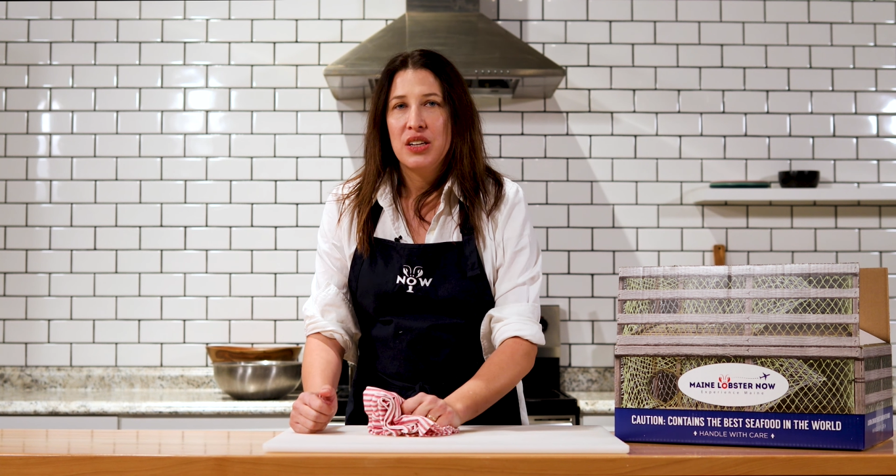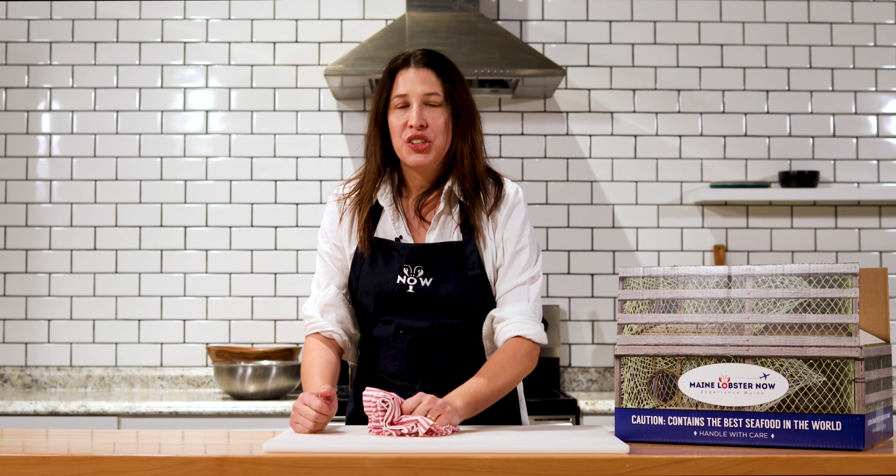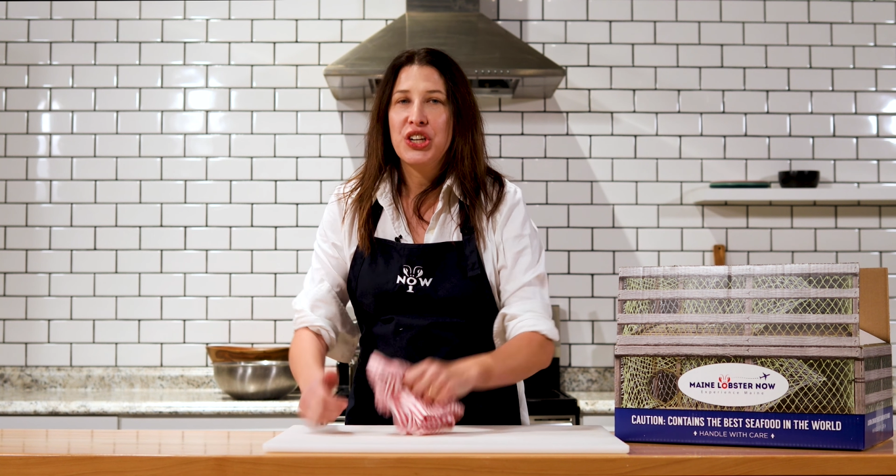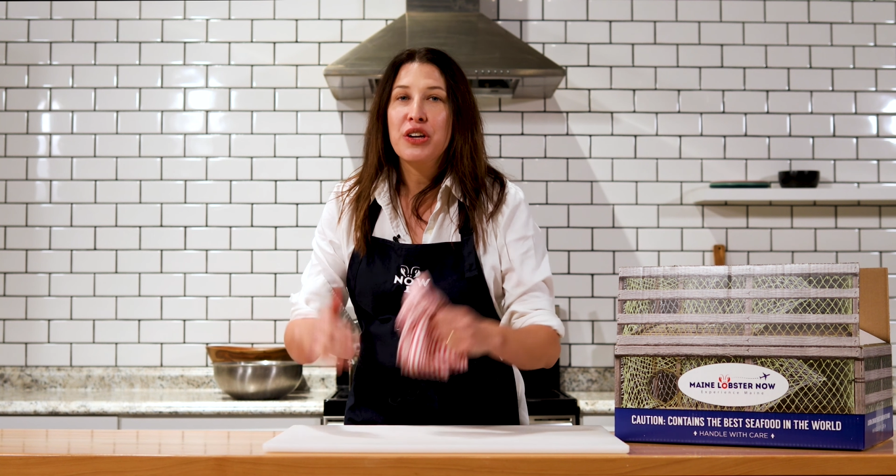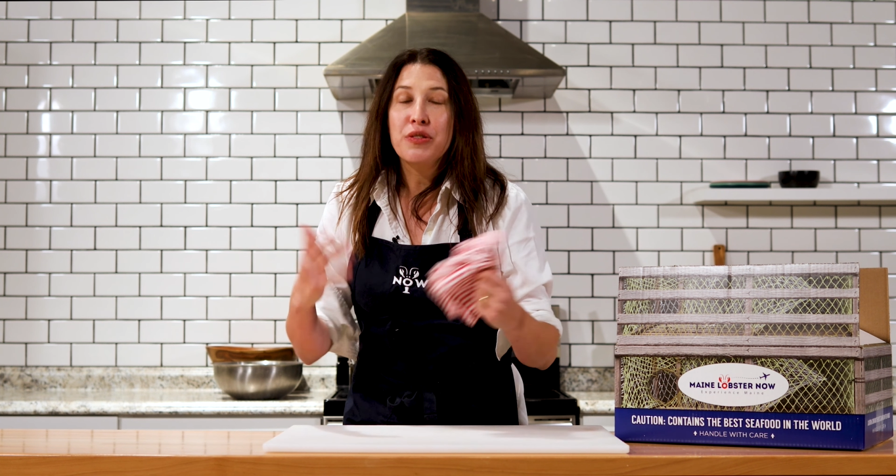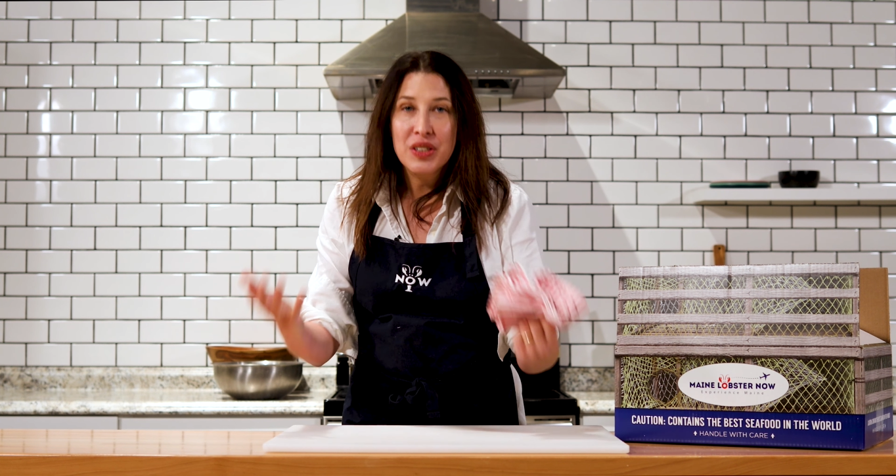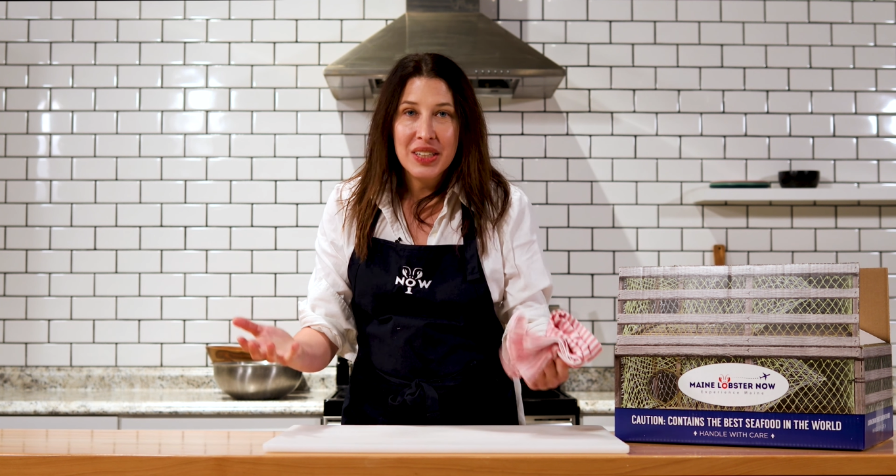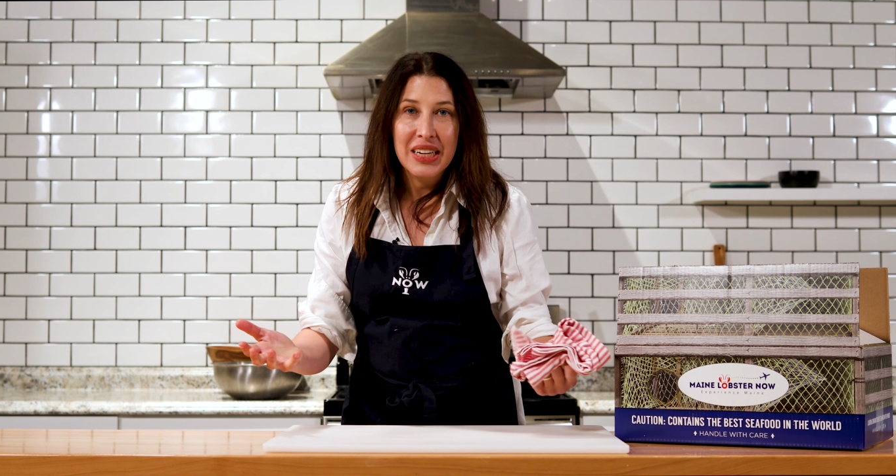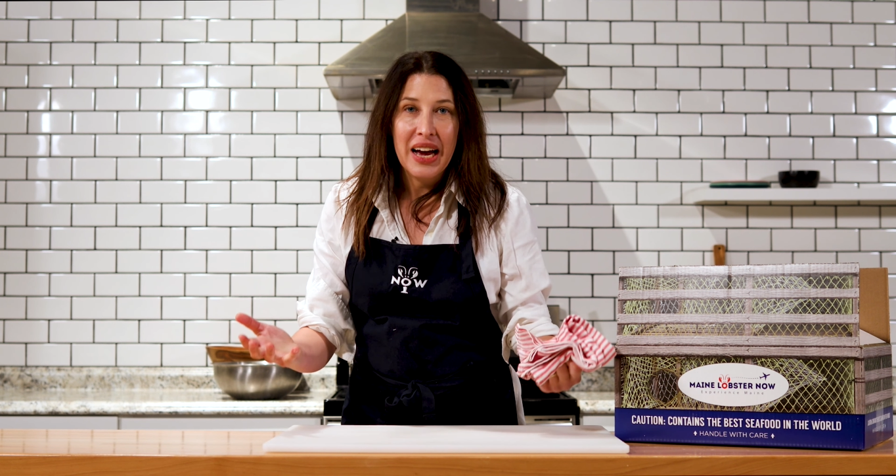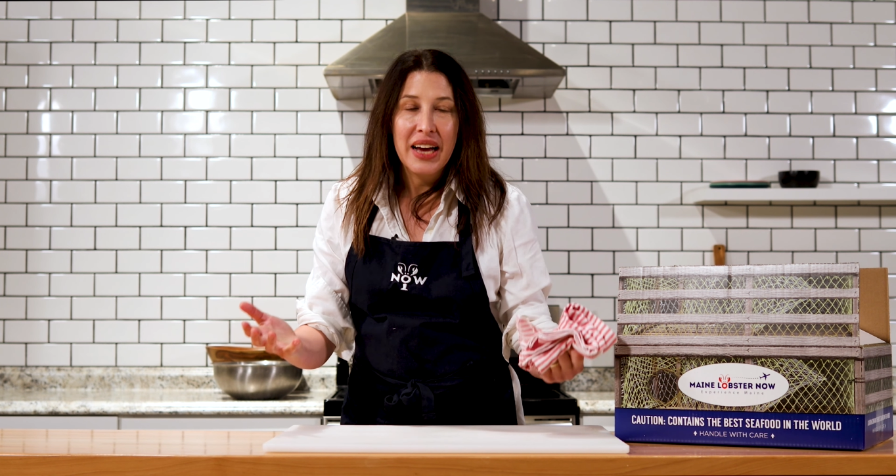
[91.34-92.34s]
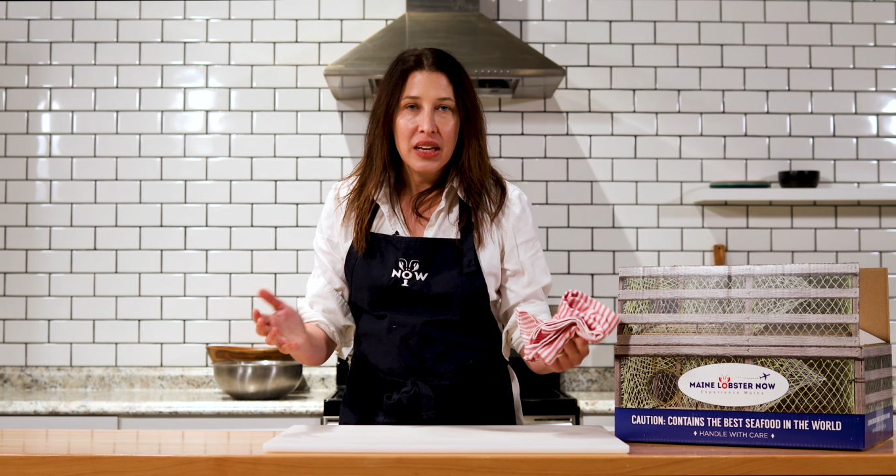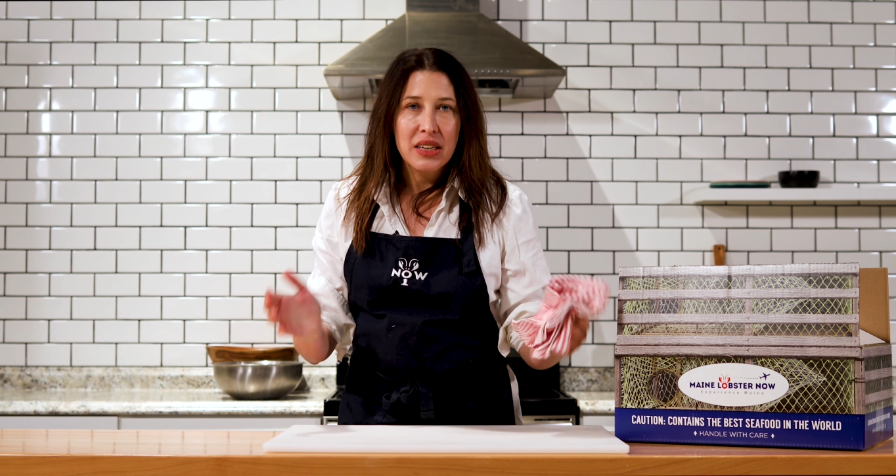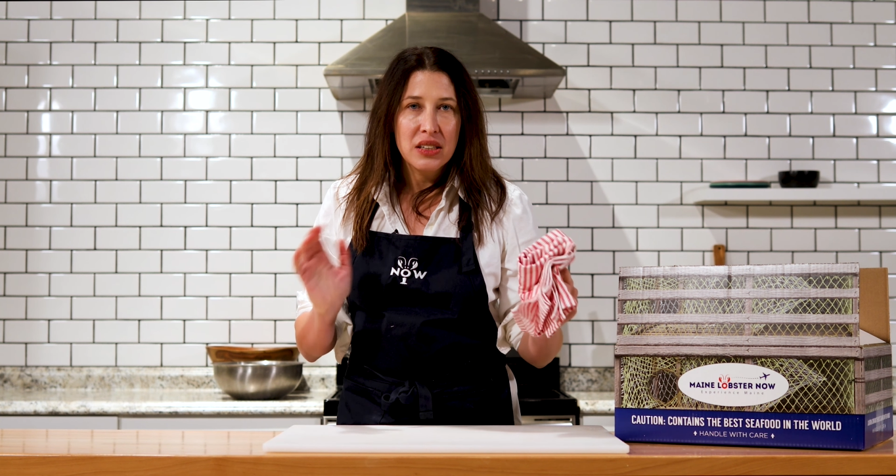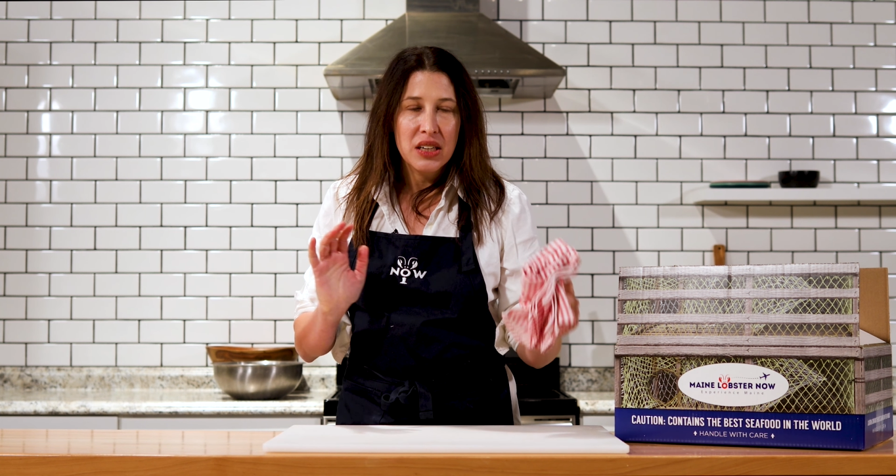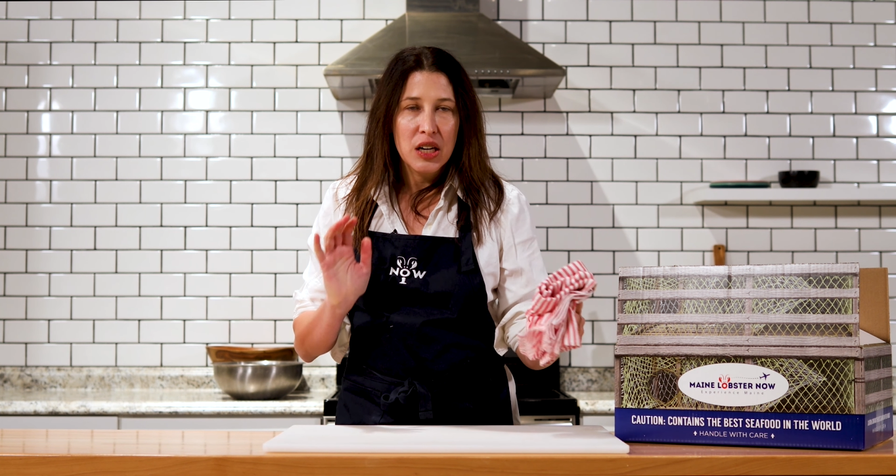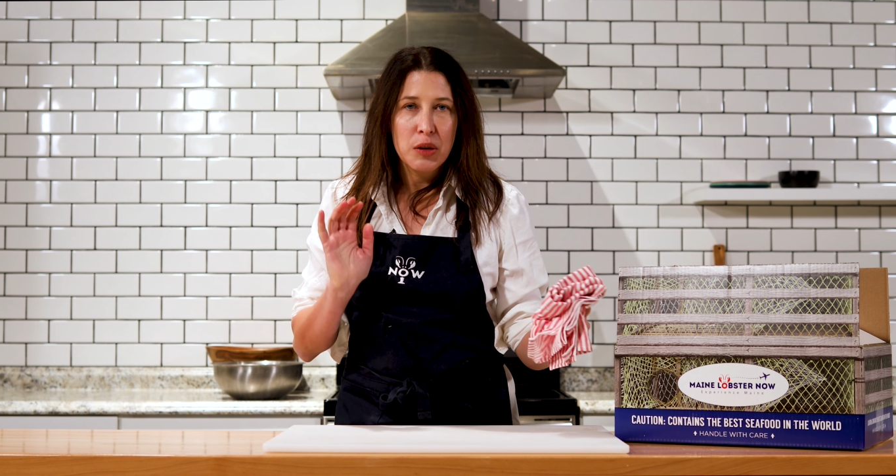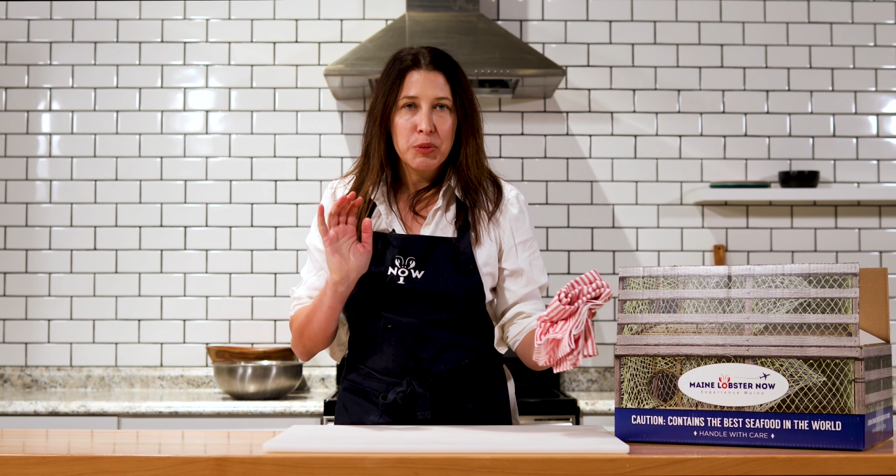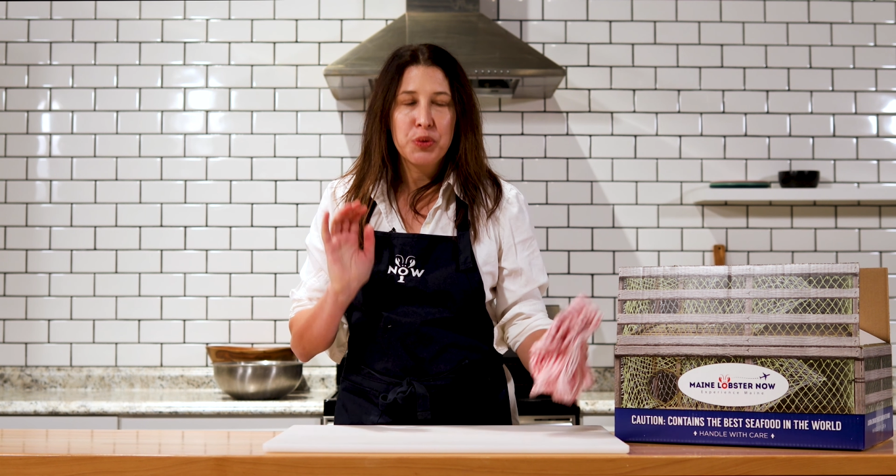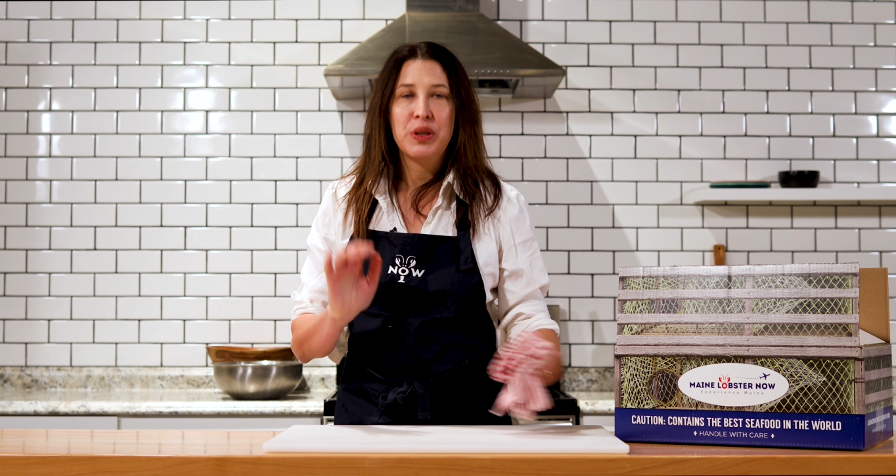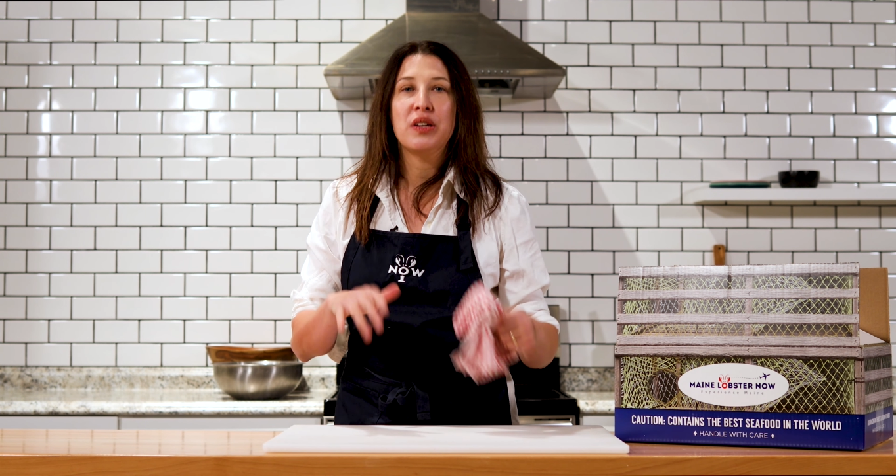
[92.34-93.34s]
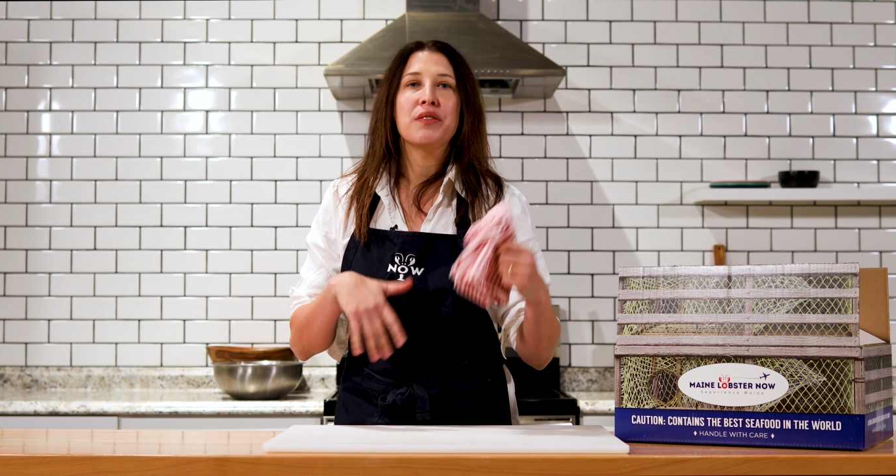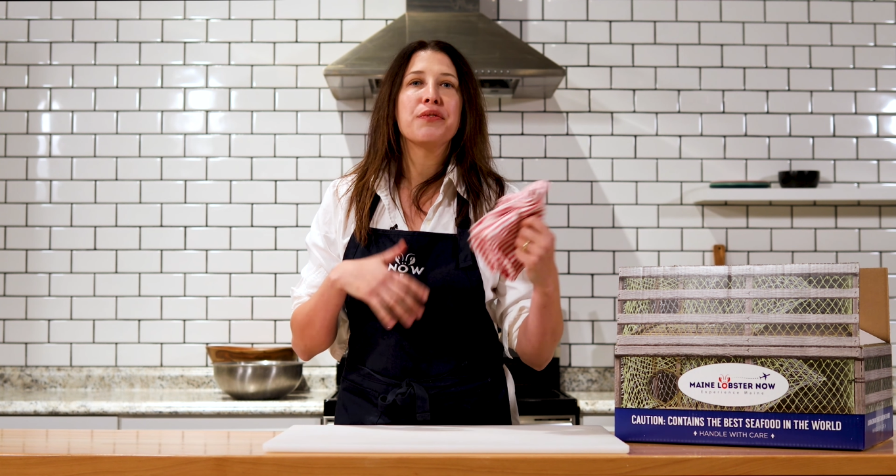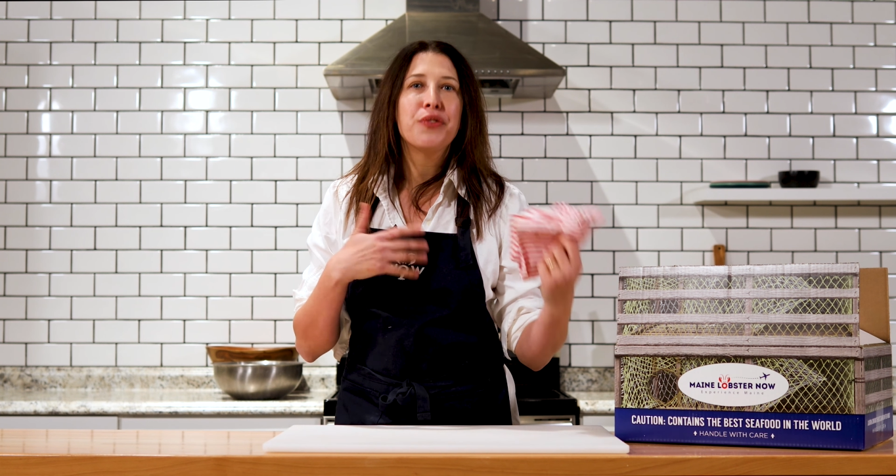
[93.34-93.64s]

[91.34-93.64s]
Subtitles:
generally I like to cook them between